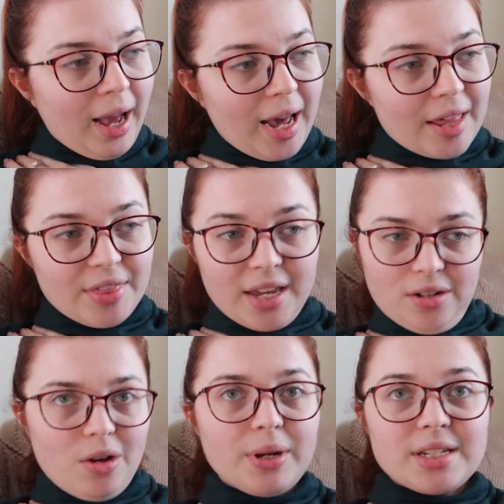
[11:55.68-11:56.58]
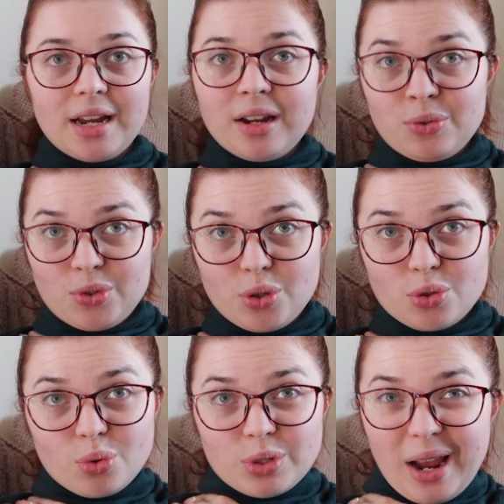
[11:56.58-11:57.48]
And then I went down to
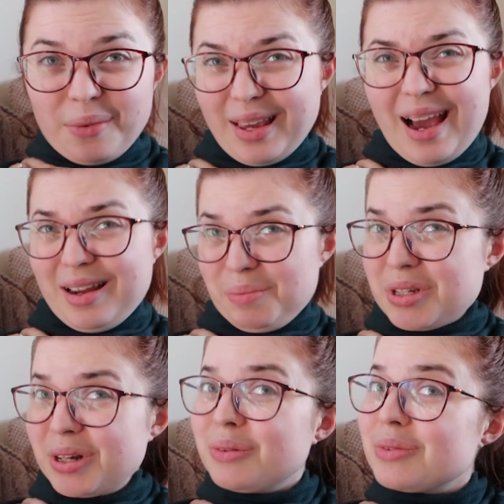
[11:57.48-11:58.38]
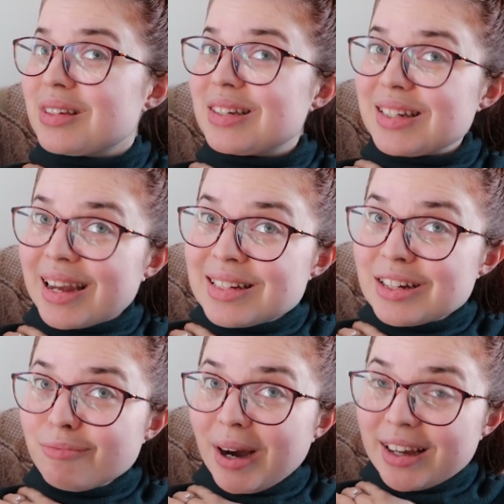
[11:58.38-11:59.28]
sort out the absolute state
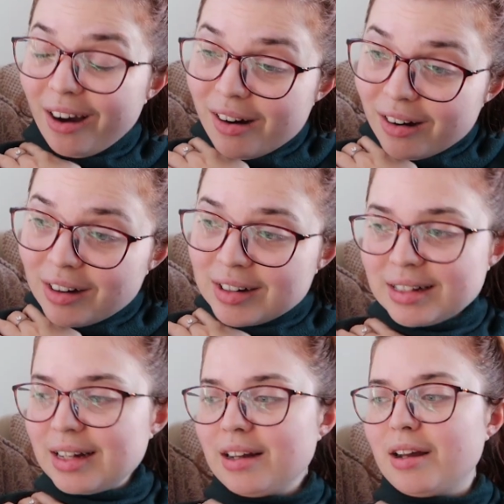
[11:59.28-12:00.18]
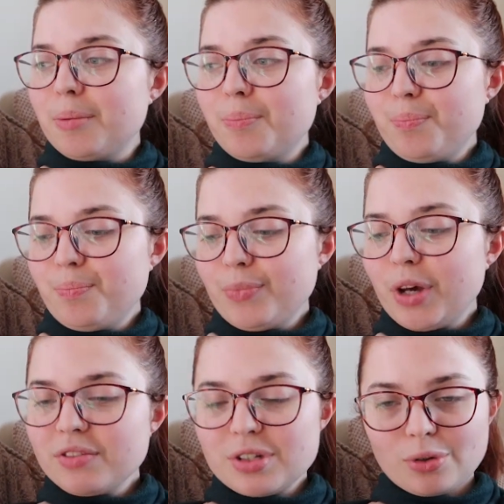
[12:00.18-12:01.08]
of my car.
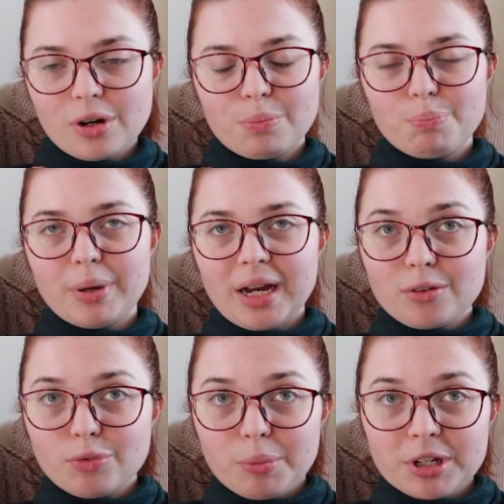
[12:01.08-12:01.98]
I've still got a bag of